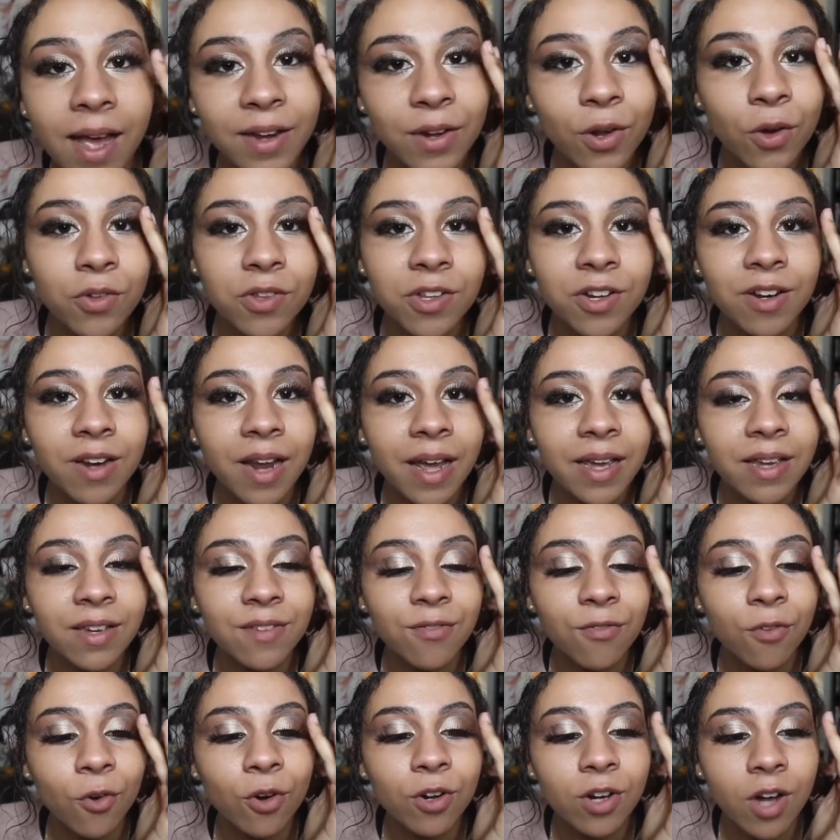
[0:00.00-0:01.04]
I know they're like
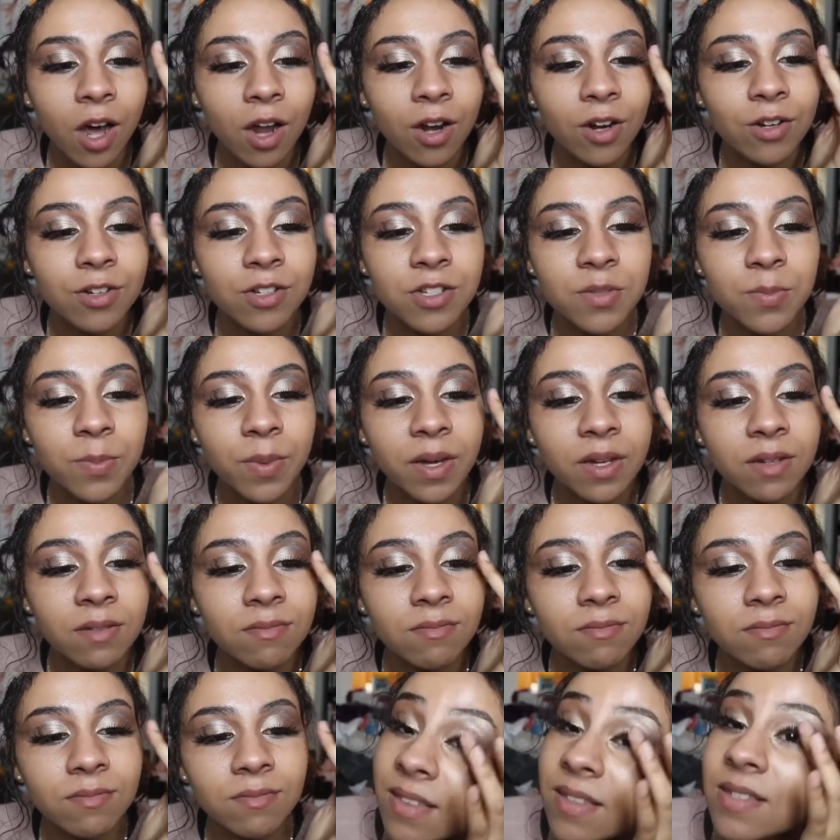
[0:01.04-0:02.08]
four dollars, but
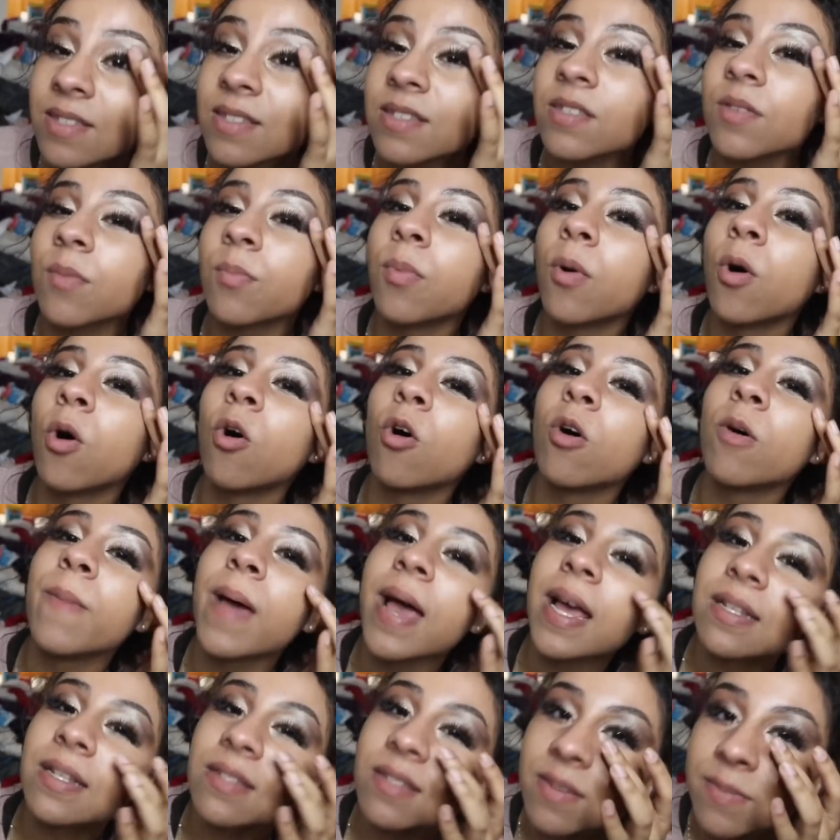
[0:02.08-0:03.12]
this is a poor
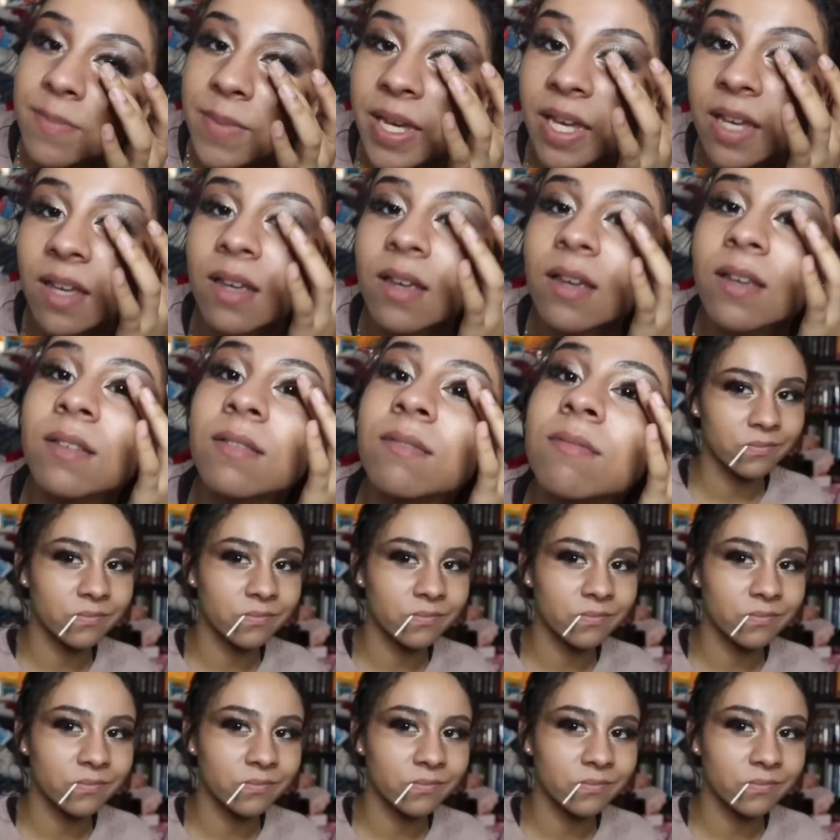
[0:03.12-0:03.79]
man's mink.